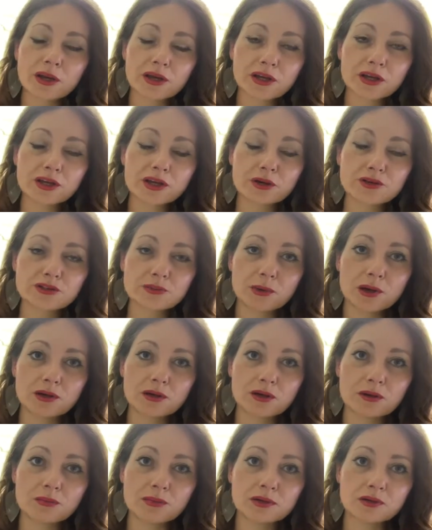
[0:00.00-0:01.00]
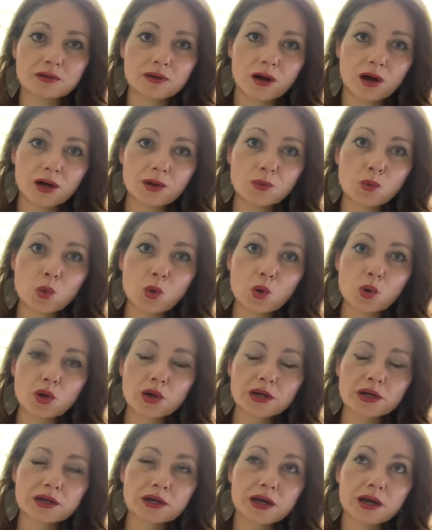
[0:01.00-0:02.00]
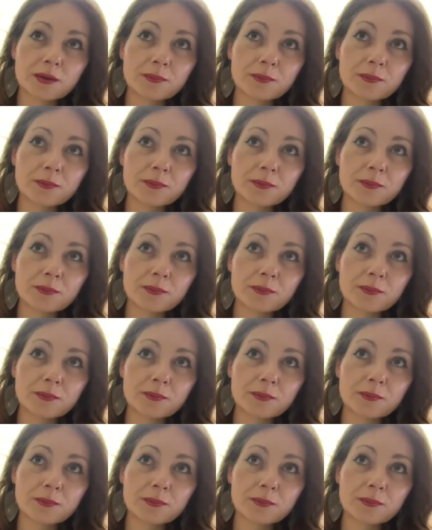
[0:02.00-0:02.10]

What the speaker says: I go to my allotment, I walk